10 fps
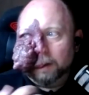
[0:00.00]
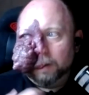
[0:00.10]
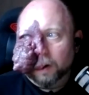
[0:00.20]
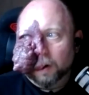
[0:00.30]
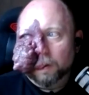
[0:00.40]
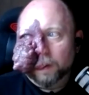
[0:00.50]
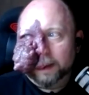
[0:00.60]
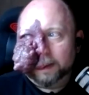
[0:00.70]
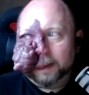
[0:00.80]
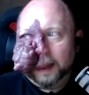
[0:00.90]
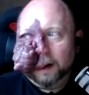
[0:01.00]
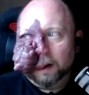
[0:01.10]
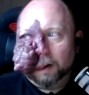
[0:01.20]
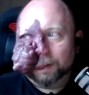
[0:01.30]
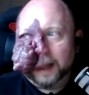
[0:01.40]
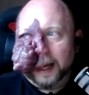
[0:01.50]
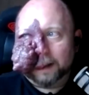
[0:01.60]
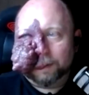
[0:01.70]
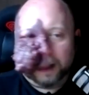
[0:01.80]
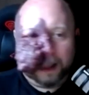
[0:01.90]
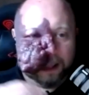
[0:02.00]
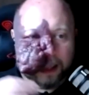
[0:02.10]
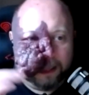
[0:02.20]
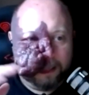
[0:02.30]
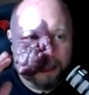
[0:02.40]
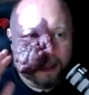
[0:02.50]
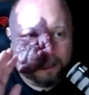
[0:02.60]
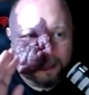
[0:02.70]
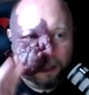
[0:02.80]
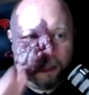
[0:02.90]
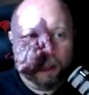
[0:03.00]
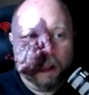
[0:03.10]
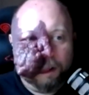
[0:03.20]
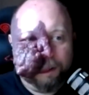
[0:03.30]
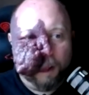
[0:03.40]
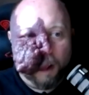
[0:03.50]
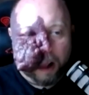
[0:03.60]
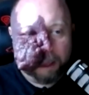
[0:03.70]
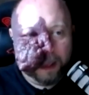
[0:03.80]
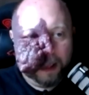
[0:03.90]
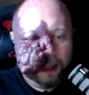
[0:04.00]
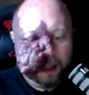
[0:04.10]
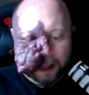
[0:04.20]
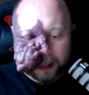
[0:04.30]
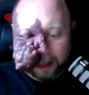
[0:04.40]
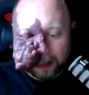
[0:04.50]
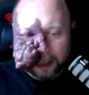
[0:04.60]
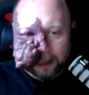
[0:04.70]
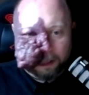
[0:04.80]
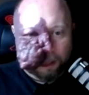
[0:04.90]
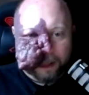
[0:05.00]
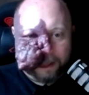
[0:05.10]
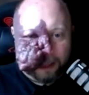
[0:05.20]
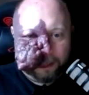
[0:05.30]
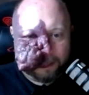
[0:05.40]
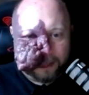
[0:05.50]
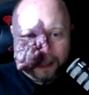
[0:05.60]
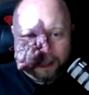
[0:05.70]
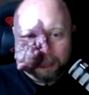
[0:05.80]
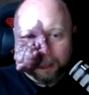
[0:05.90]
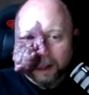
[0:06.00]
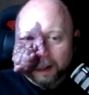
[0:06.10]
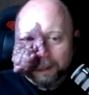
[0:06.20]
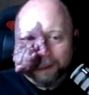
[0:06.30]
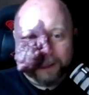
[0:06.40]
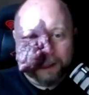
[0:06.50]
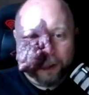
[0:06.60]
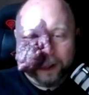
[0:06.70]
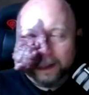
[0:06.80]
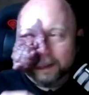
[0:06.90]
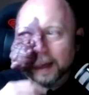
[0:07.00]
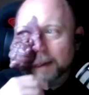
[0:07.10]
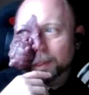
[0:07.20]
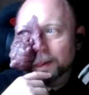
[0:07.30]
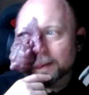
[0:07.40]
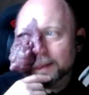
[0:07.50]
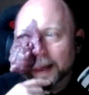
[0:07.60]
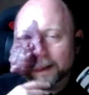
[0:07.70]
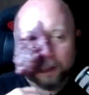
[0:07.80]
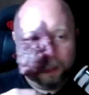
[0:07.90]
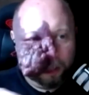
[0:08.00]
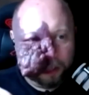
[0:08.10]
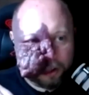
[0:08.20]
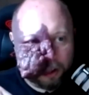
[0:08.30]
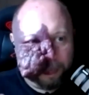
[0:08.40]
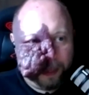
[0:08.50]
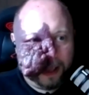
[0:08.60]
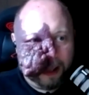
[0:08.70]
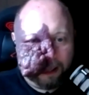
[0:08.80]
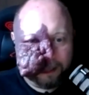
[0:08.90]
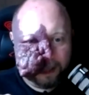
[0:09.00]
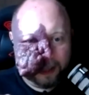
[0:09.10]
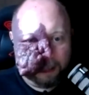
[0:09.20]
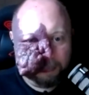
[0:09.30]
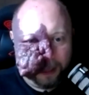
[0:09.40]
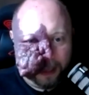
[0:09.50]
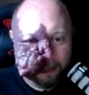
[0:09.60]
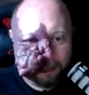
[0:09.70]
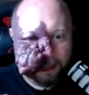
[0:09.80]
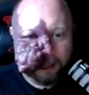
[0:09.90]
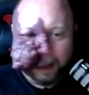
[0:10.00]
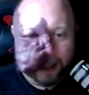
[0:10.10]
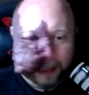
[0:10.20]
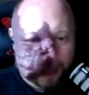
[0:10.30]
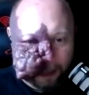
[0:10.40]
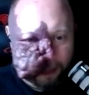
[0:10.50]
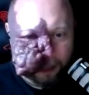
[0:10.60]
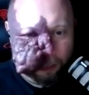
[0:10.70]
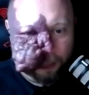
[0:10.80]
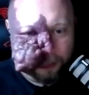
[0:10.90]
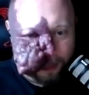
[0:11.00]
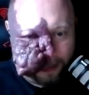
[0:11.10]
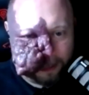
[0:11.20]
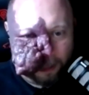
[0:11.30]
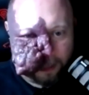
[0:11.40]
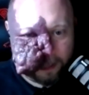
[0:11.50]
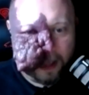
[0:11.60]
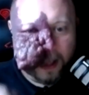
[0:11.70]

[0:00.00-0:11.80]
we always think of that it's in a raw form, it's always understandable. My favorite example is that the shopping carts in companies in grocery stores.